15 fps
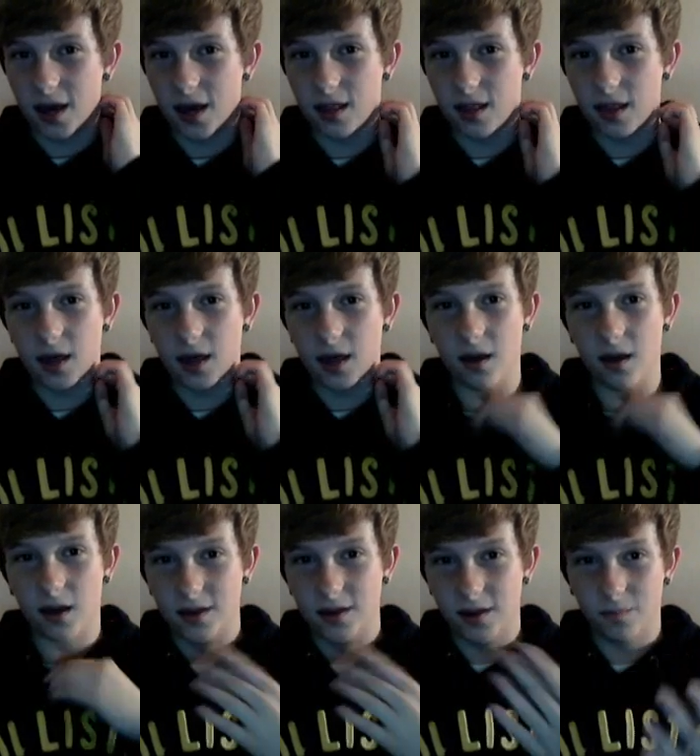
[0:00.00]
and
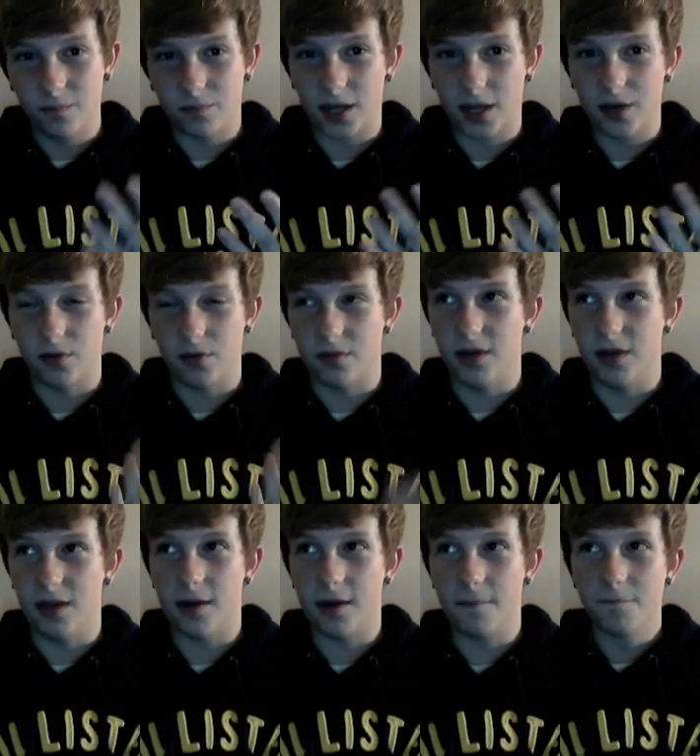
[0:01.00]
they didn't play with me
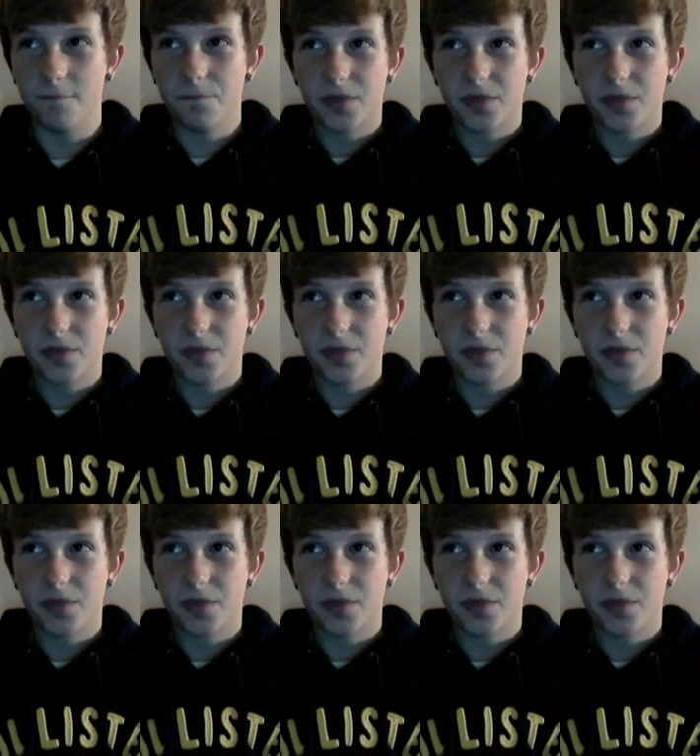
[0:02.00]
then.